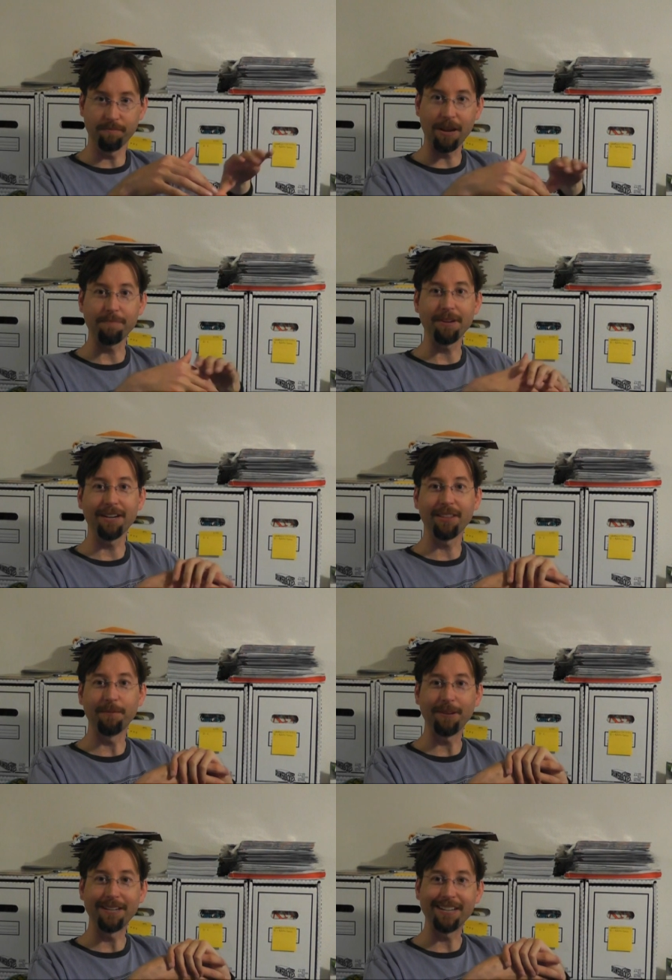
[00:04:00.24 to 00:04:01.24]
may mean
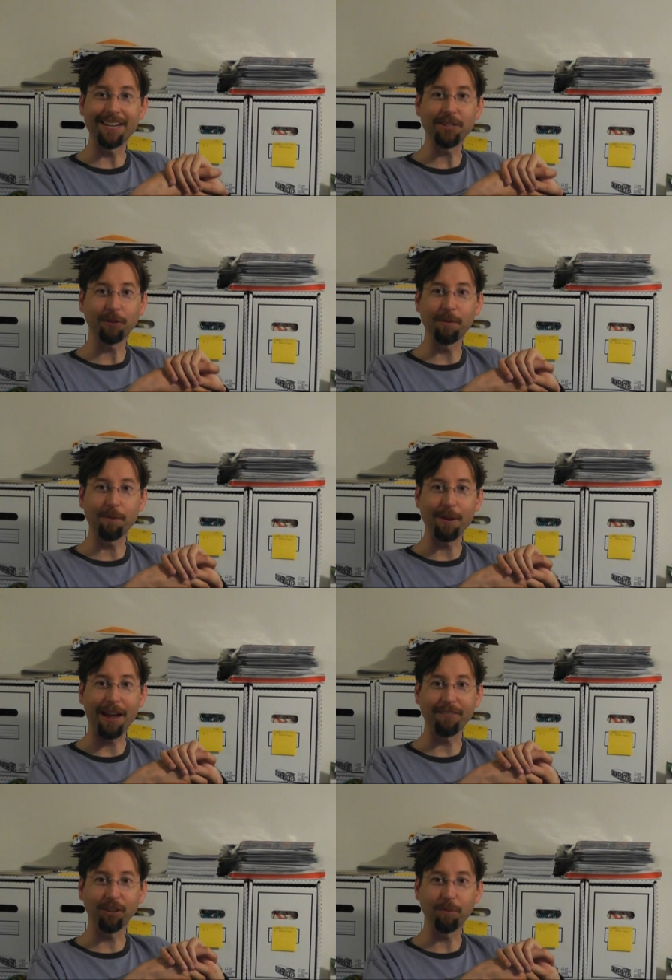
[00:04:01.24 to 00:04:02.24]
that in the interim we may
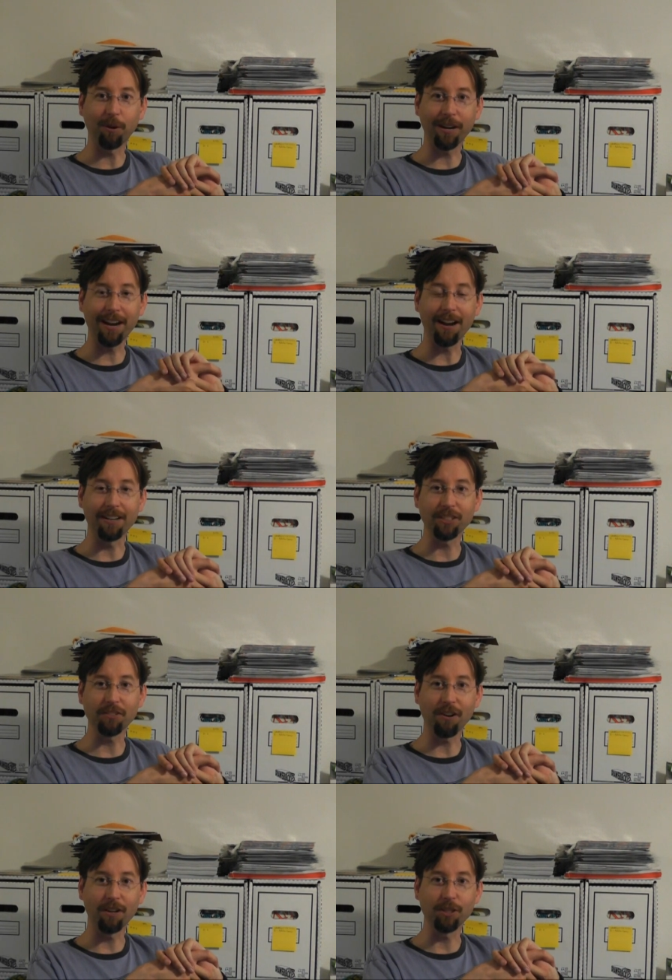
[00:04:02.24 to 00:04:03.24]
have a little more chaos
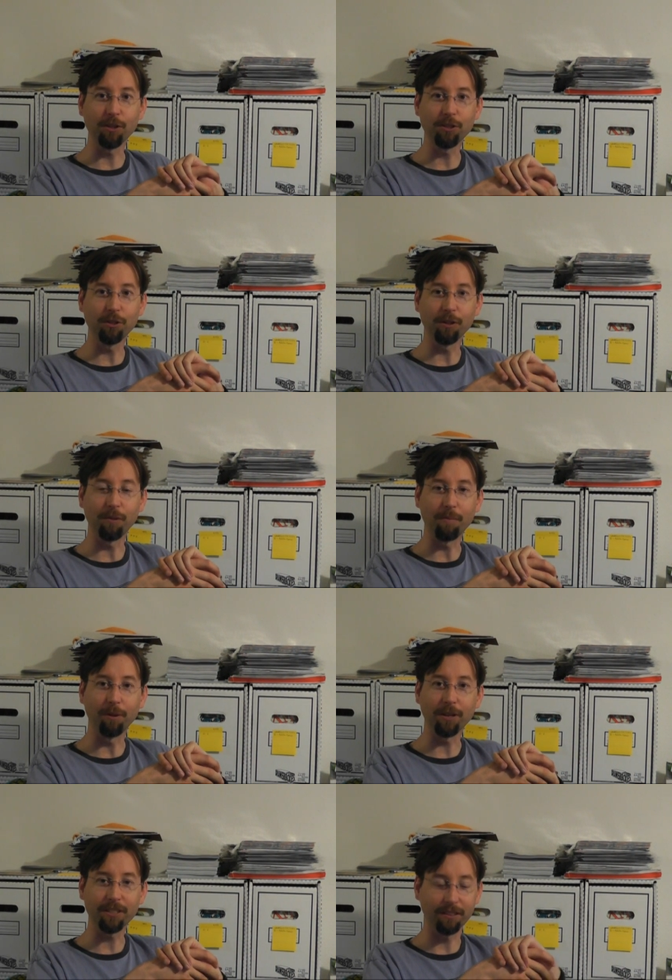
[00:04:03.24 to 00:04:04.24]
as far as who's doing what
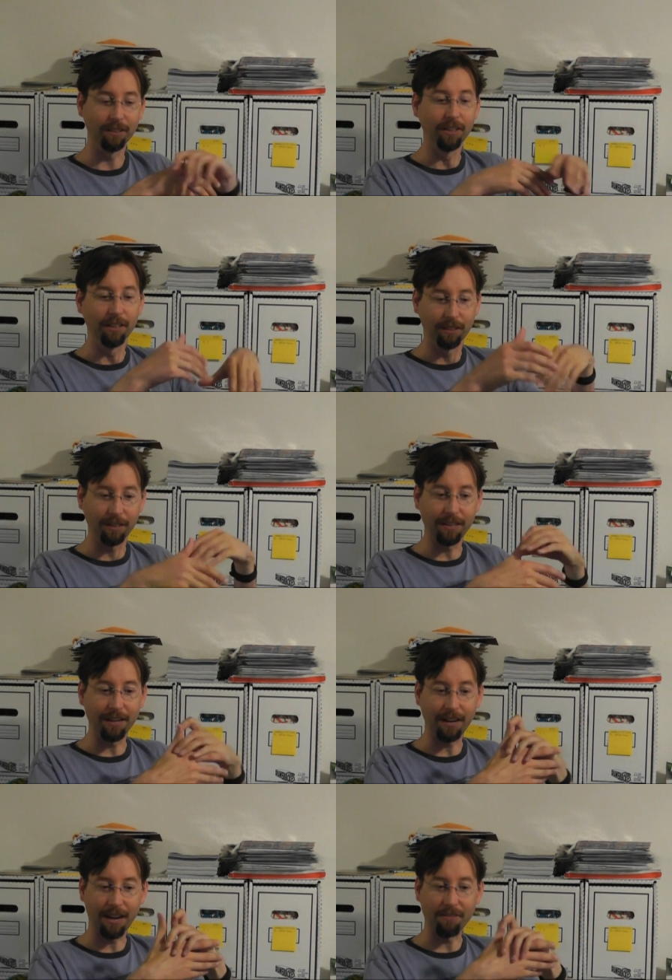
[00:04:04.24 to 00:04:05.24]
books and
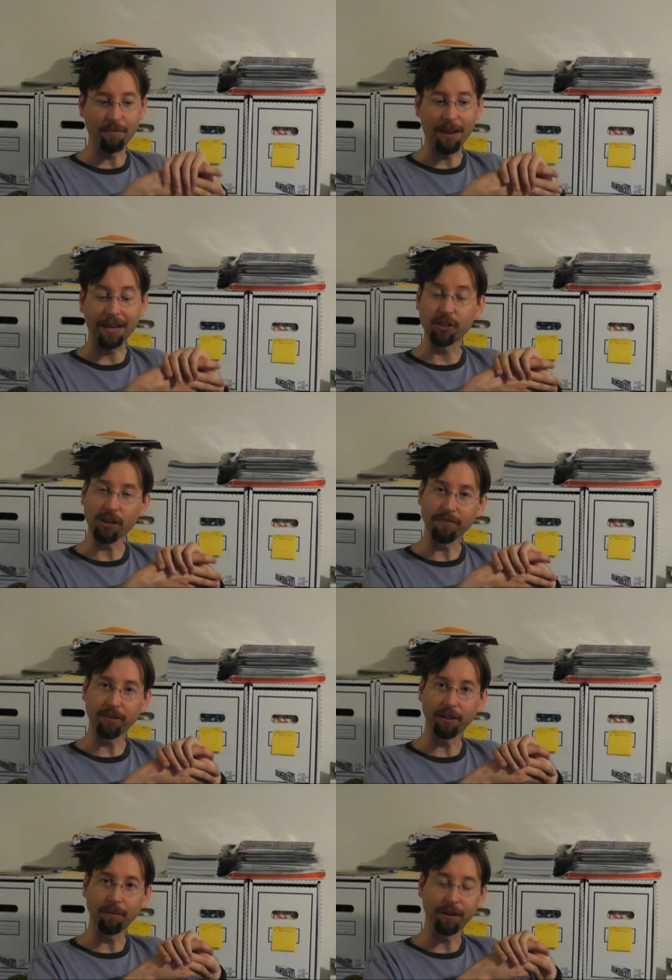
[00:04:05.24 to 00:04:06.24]
kind of a mad
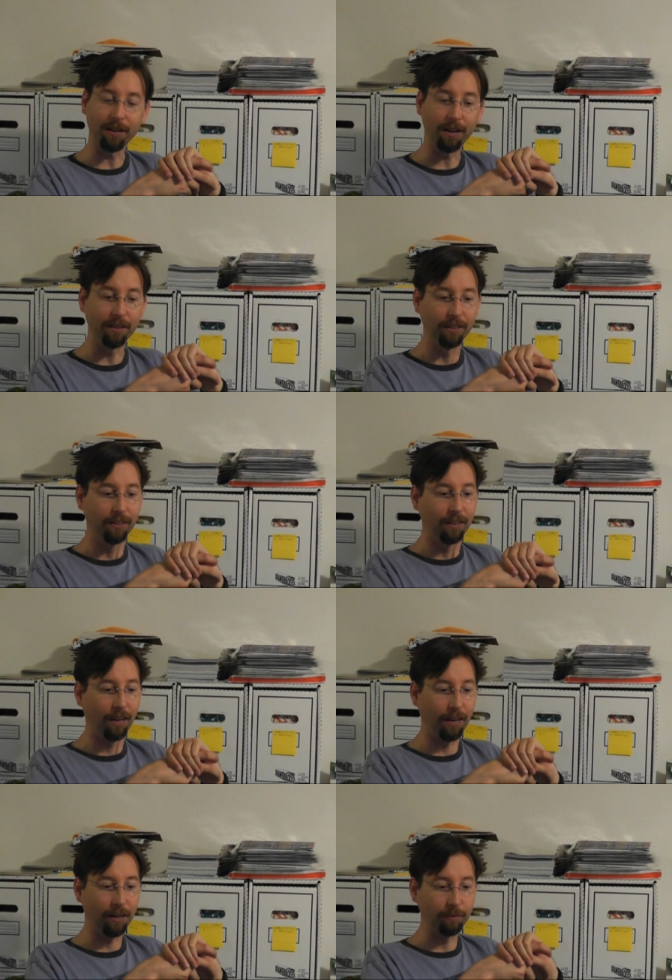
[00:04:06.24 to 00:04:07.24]
shuffle and whatnot.
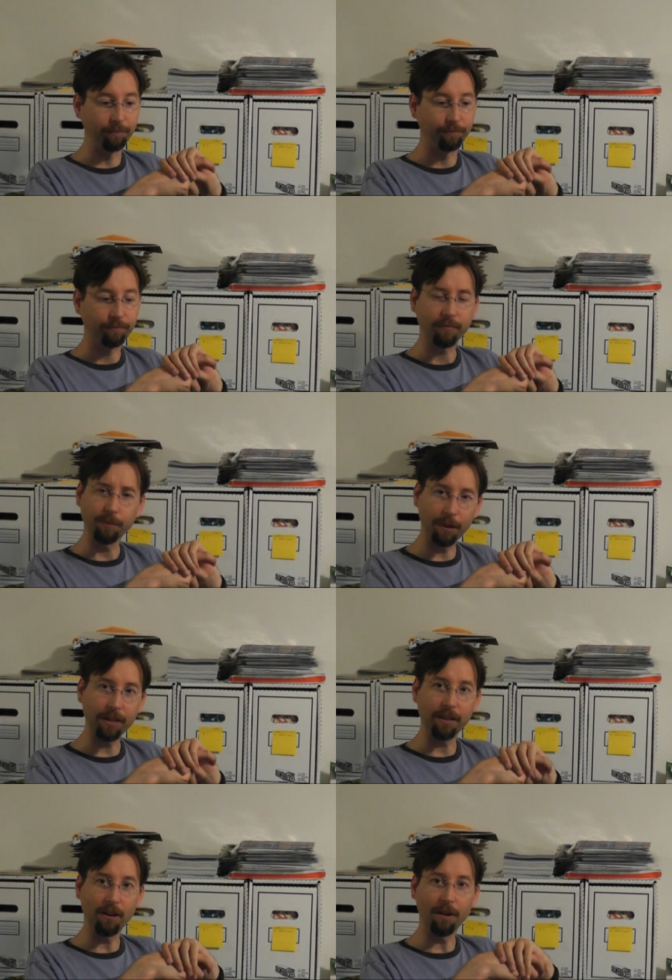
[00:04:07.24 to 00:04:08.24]
Um, we,
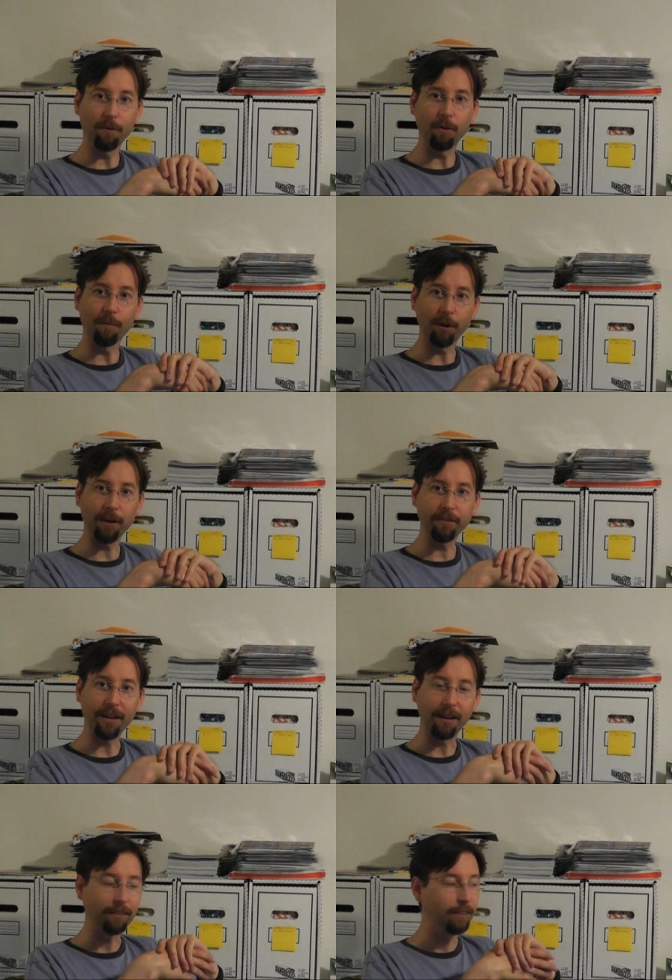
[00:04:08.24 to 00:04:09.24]
you know, I'm, I'm okay with
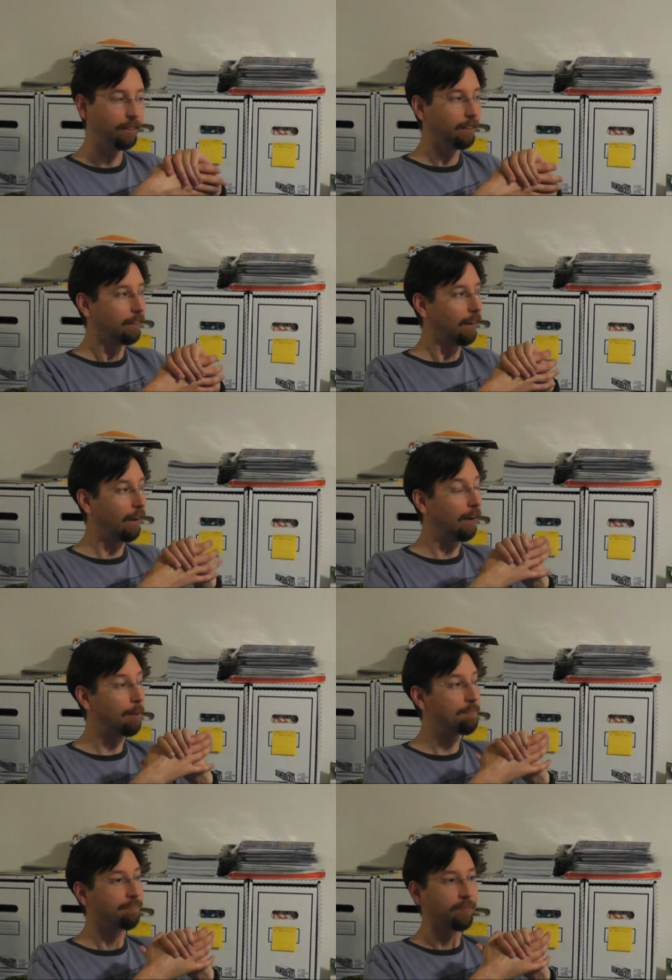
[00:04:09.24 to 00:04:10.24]
that.
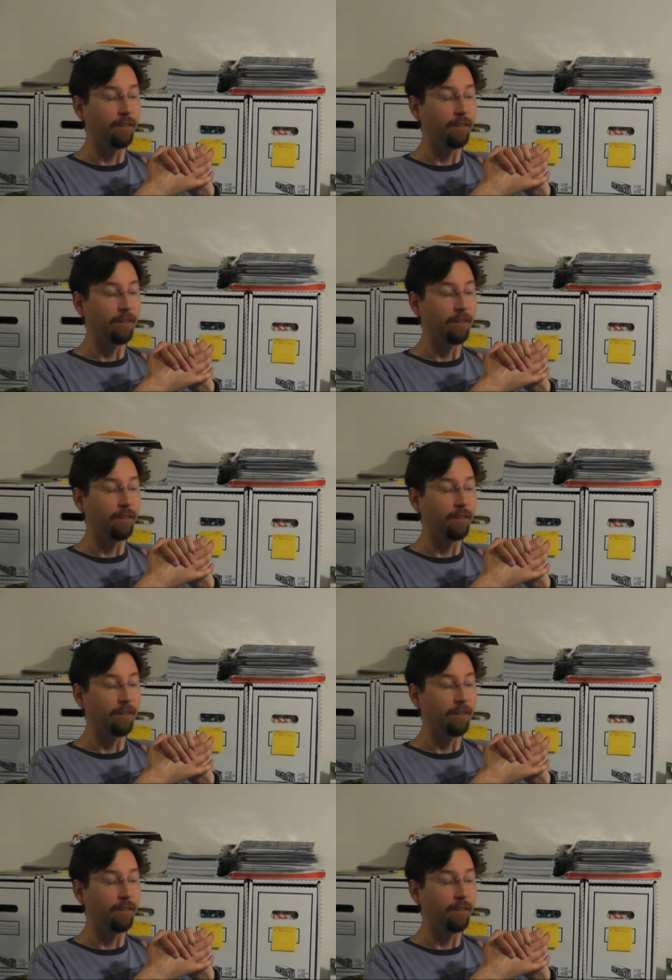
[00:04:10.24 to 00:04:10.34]
Um,